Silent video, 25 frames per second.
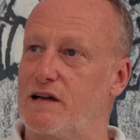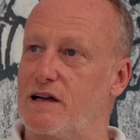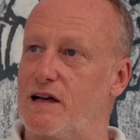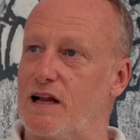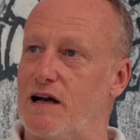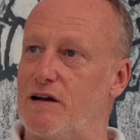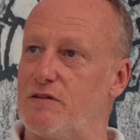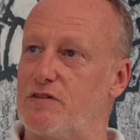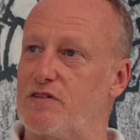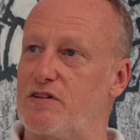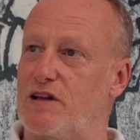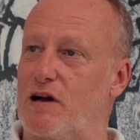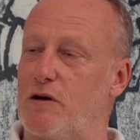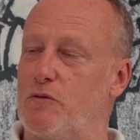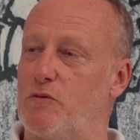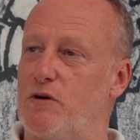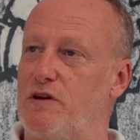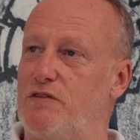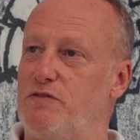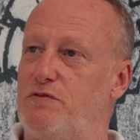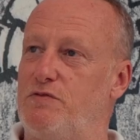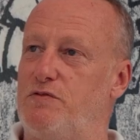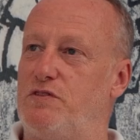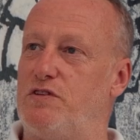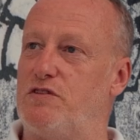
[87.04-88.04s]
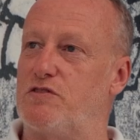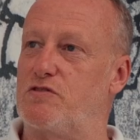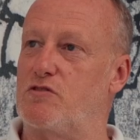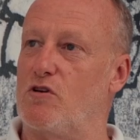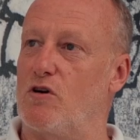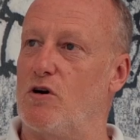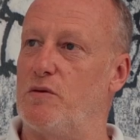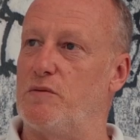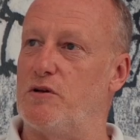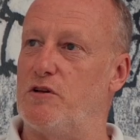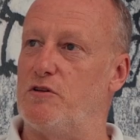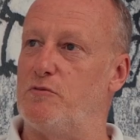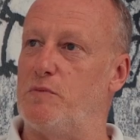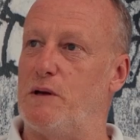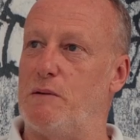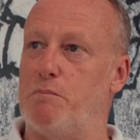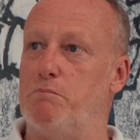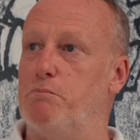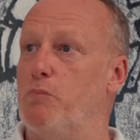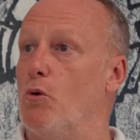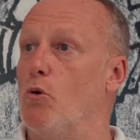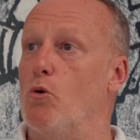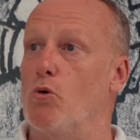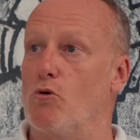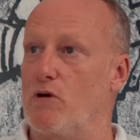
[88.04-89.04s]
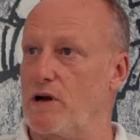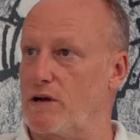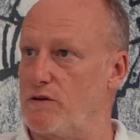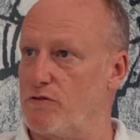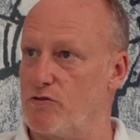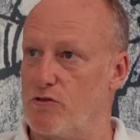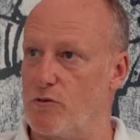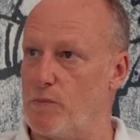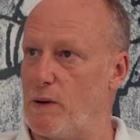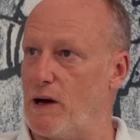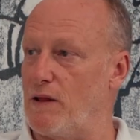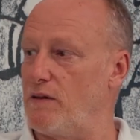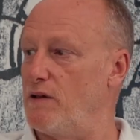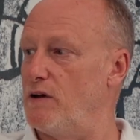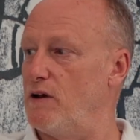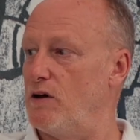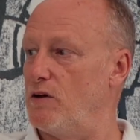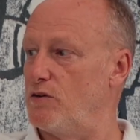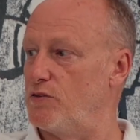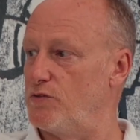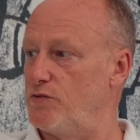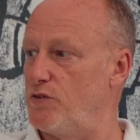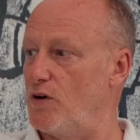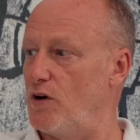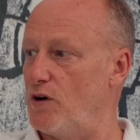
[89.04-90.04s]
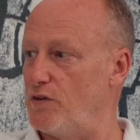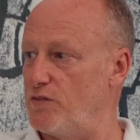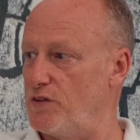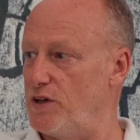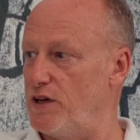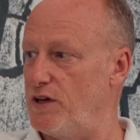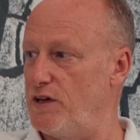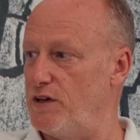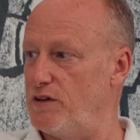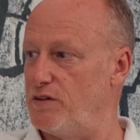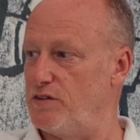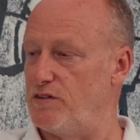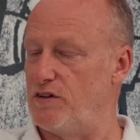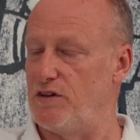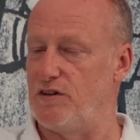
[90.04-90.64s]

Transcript: CloudStack, we've described it as being boring for about the last 5 years.